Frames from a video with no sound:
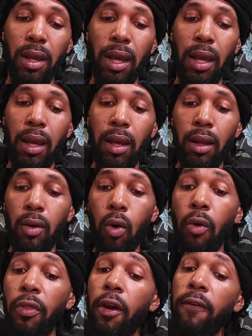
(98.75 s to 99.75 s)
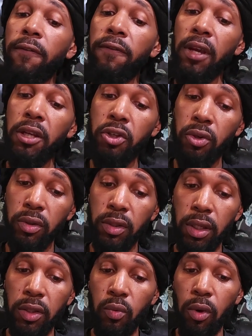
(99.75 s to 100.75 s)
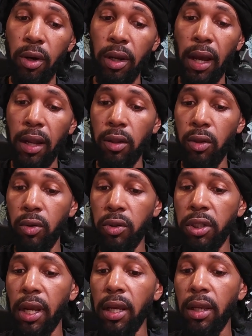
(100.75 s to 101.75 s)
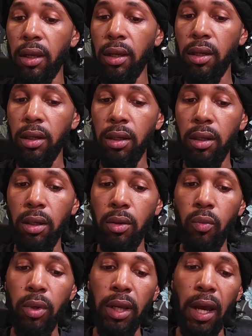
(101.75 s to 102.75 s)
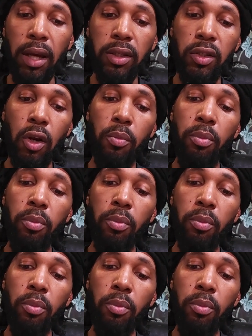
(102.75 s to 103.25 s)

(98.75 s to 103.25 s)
and on their features is where it got a little shaky. We got Sir